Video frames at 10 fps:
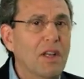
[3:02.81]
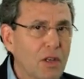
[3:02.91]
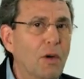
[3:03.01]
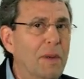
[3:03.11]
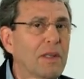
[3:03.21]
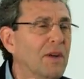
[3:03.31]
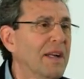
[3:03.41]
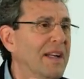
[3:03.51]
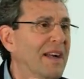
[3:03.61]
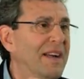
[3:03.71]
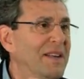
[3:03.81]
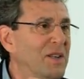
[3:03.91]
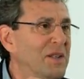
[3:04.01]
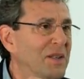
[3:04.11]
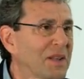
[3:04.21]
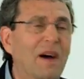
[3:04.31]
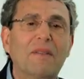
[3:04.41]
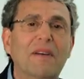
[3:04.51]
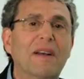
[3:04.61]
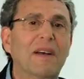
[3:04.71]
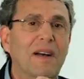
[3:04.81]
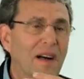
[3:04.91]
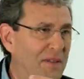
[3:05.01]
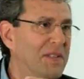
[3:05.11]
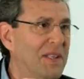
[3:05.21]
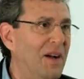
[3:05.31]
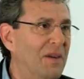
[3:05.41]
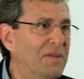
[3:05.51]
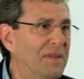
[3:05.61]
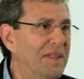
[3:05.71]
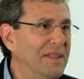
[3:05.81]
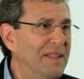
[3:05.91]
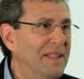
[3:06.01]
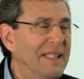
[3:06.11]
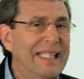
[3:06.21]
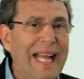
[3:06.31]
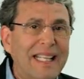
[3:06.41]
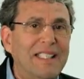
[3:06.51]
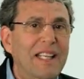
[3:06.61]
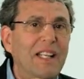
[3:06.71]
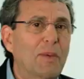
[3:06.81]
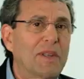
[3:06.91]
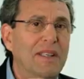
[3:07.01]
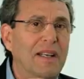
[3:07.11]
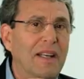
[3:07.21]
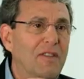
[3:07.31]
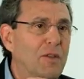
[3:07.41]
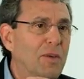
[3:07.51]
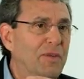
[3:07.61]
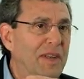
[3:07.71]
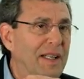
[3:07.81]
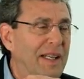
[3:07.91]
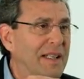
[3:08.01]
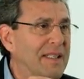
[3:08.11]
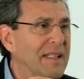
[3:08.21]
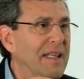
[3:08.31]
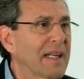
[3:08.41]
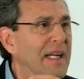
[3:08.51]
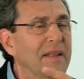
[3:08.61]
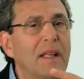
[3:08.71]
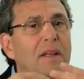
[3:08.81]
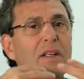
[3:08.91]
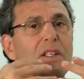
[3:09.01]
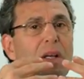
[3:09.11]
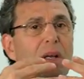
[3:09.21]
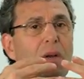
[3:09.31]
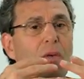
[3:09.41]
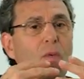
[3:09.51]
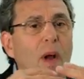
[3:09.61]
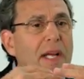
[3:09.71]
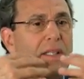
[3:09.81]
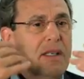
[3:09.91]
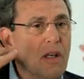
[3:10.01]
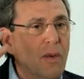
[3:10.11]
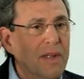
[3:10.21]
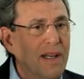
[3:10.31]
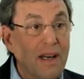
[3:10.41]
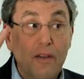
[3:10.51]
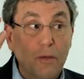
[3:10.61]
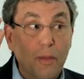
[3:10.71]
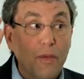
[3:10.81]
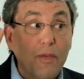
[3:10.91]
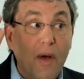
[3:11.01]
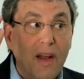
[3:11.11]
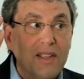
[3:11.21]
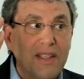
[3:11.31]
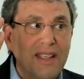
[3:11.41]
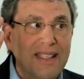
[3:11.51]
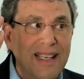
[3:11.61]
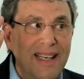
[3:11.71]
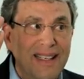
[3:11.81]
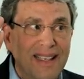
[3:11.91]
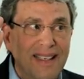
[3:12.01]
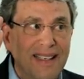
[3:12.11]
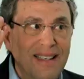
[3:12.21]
You'll be learning unconditional love of self. That's dealing with the uncomfortable feelings. And then there's ways to deal with the uncomfortable thoughts that attend it.